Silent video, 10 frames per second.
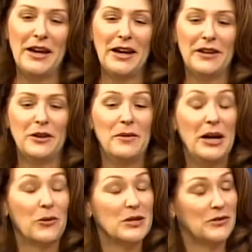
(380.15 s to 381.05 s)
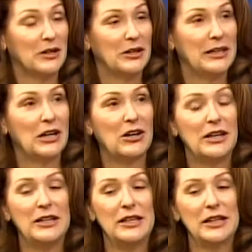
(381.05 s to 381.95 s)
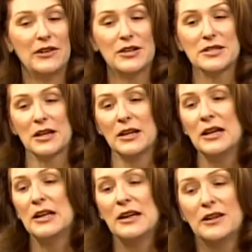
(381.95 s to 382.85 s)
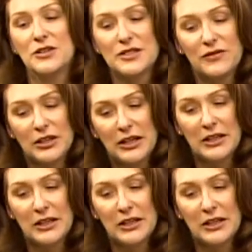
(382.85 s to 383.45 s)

And the mayor was very kind. He gave us just a very